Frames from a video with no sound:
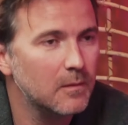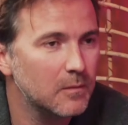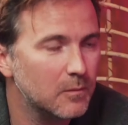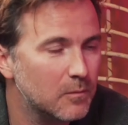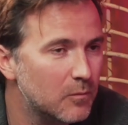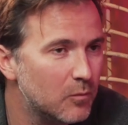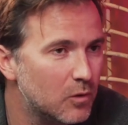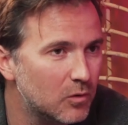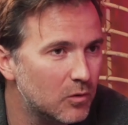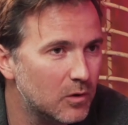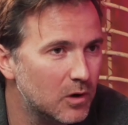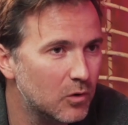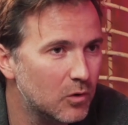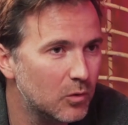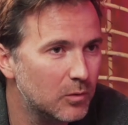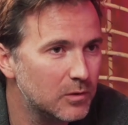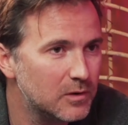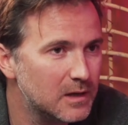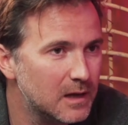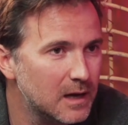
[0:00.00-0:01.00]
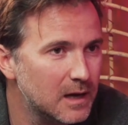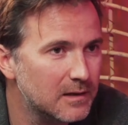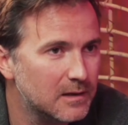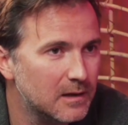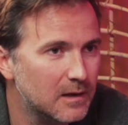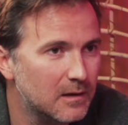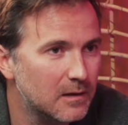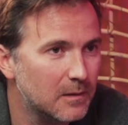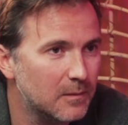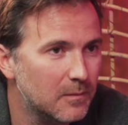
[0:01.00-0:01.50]
what we call the
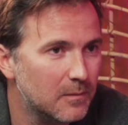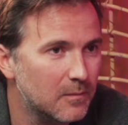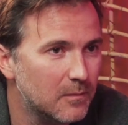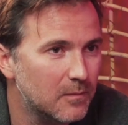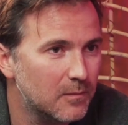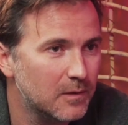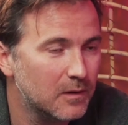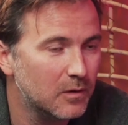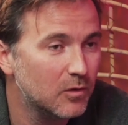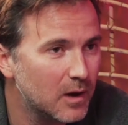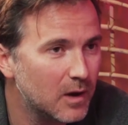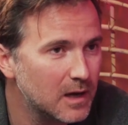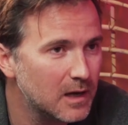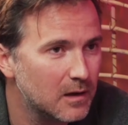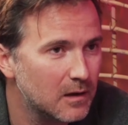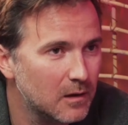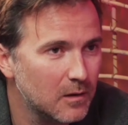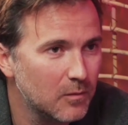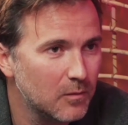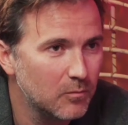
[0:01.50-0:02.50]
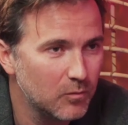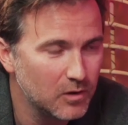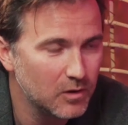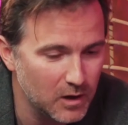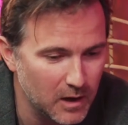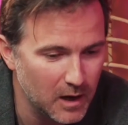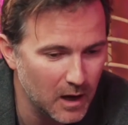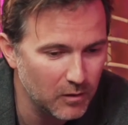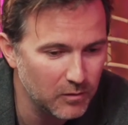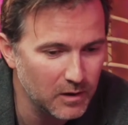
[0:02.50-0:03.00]
acid, the grain, which
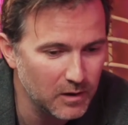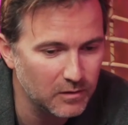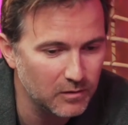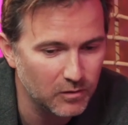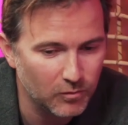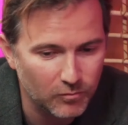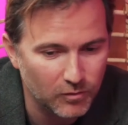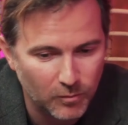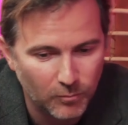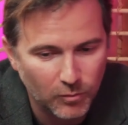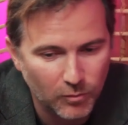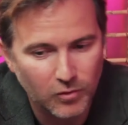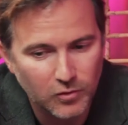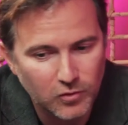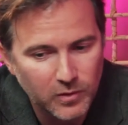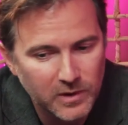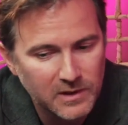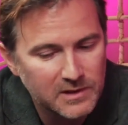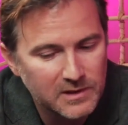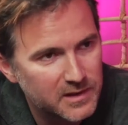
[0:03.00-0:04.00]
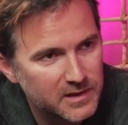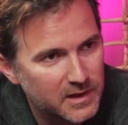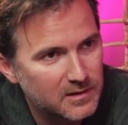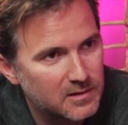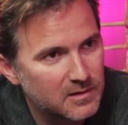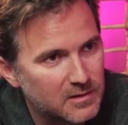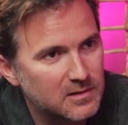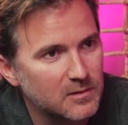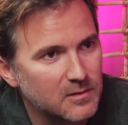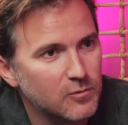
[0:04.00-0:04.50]
allows us to replay that
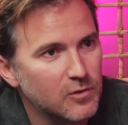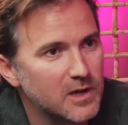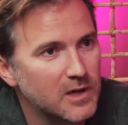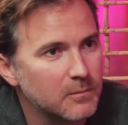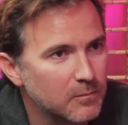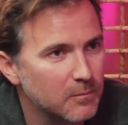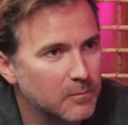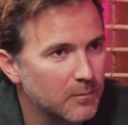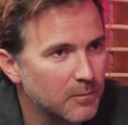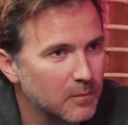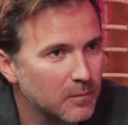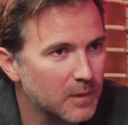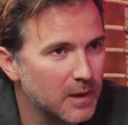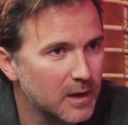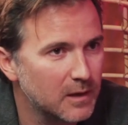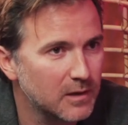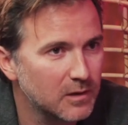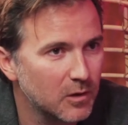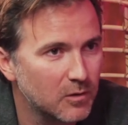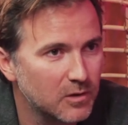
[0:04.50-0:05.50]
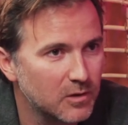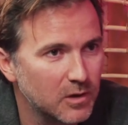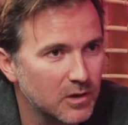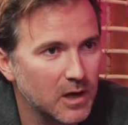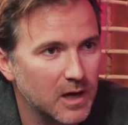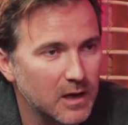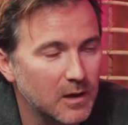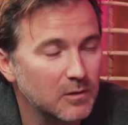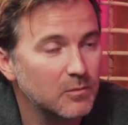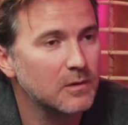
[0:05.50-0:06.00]
simulation. And so to
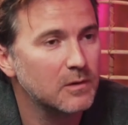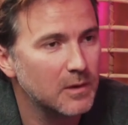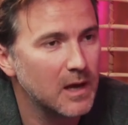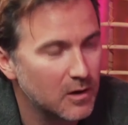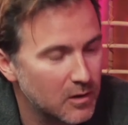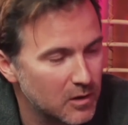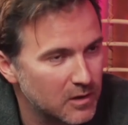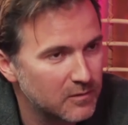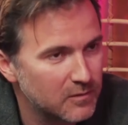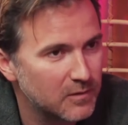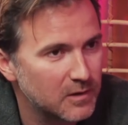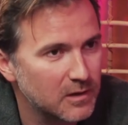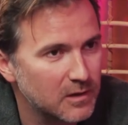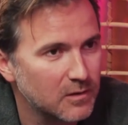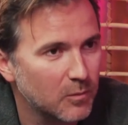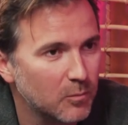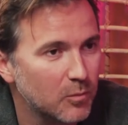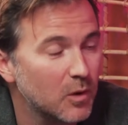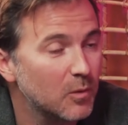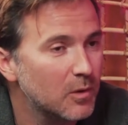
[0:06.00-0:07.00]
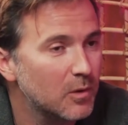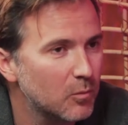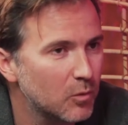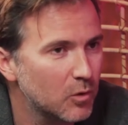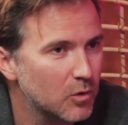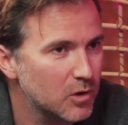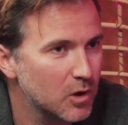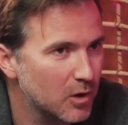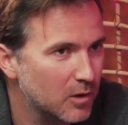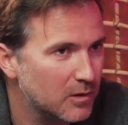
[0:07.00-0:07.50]
check if we've actually fixed the problem
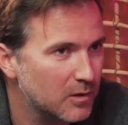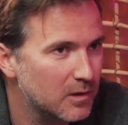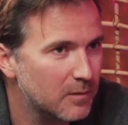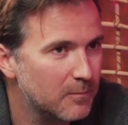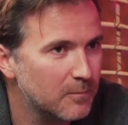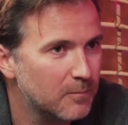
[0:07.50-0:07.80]
or not.